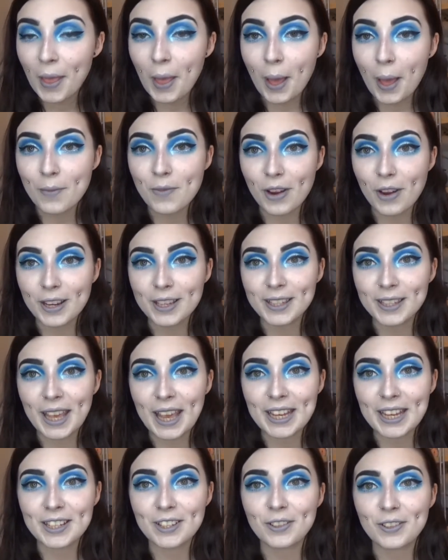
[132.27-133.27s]
I'm very
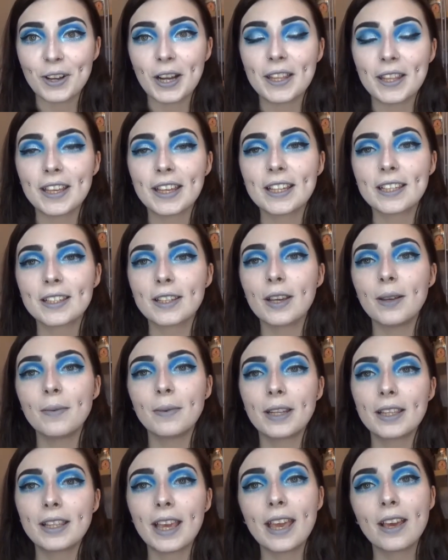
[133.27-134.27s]
scared to try this, so I'm
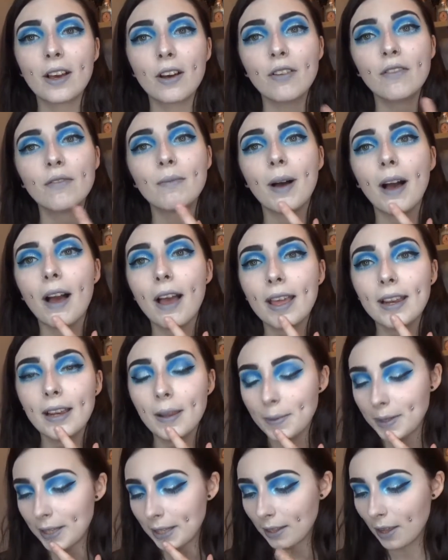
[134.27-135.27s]
gonna take off my
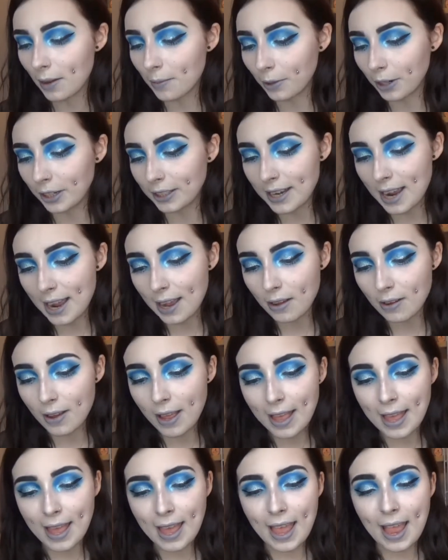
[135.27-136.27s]
lipstick that I'm wearing now
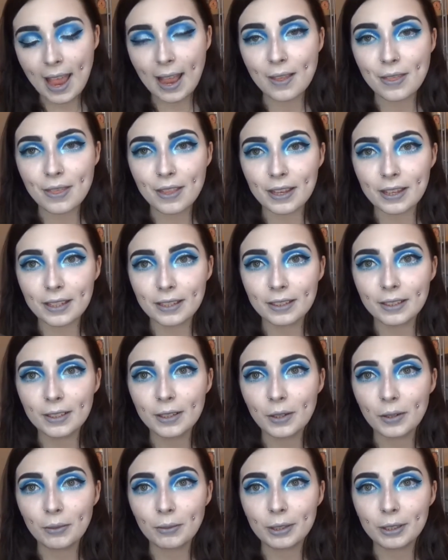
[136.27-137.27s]
and then
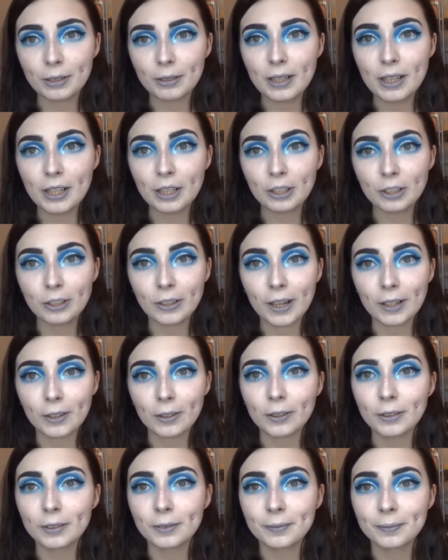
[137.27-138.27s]
we'll crack
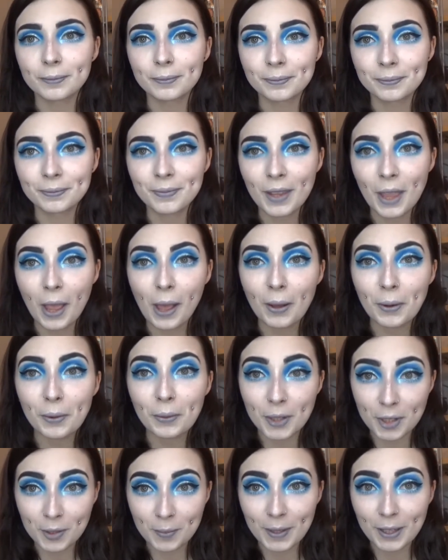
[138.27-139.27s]
on.
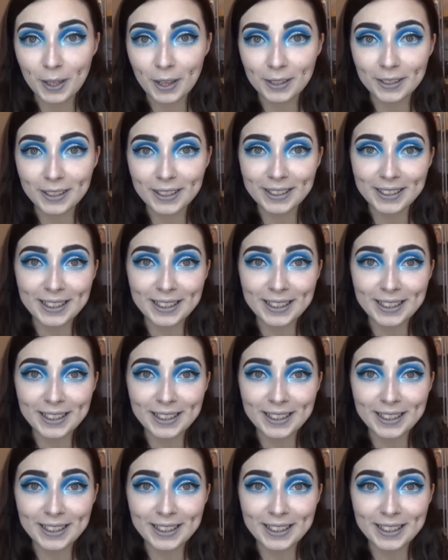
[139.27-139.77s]
Wish me luck.